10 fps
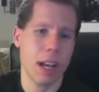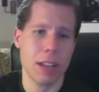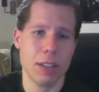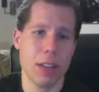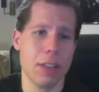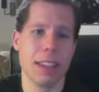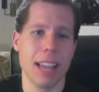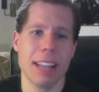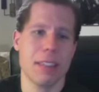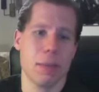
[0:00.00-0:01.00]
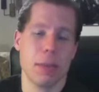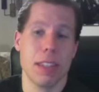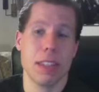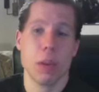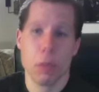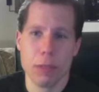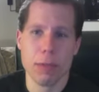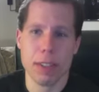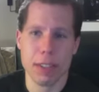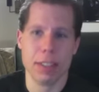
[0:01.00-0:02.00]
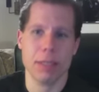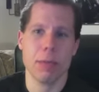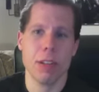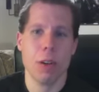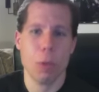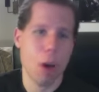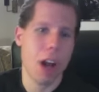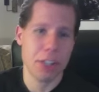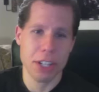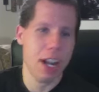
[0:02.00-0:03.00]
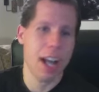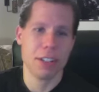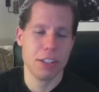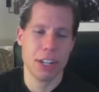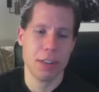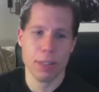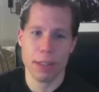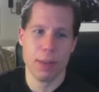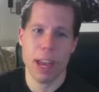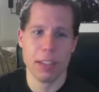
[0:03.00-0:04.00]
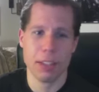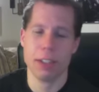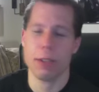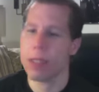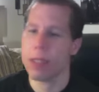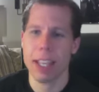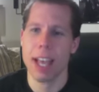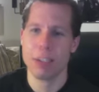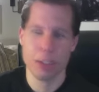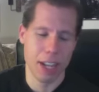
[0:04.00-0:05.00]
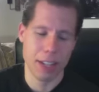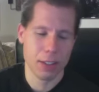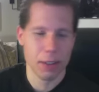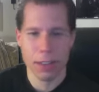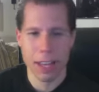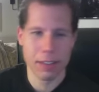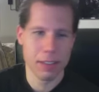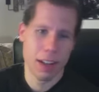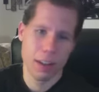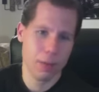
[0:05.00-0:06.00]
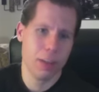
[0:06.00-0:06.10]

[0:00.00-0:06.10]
So I think that's really the only reason why she got cheered, so the fans could do the yes chants and all that stuff.